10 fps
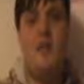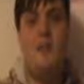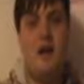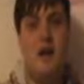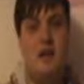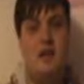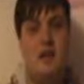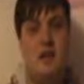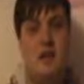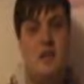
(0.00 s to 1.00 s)

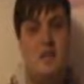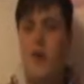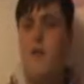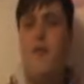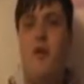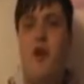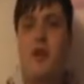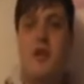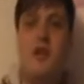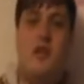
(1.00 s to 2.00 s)
amazing.
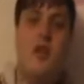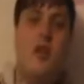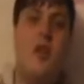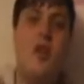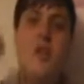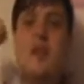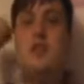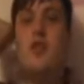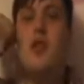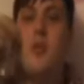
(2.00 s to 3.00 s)
Unfortunately though, there
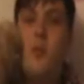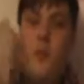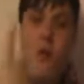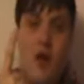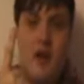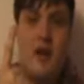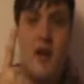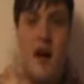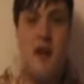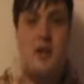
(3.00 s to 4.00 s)
is only
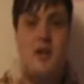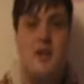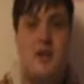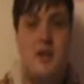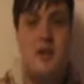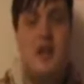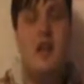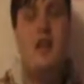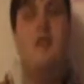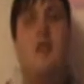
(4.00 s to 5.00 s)
one action scene
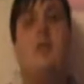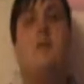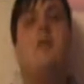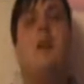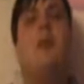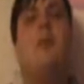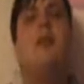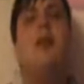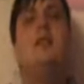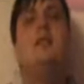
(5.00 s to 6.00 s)
that I was
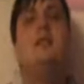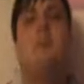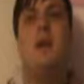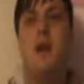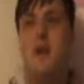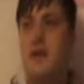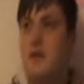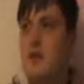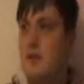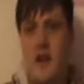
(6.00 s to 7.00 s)
amazed by.
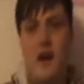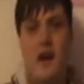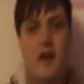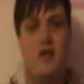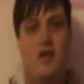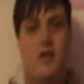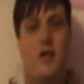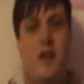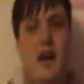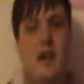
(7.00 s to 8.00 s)
The rest
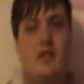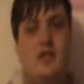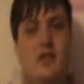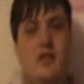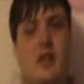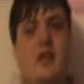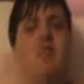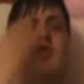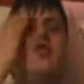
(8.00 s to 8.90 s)
of the action scenes are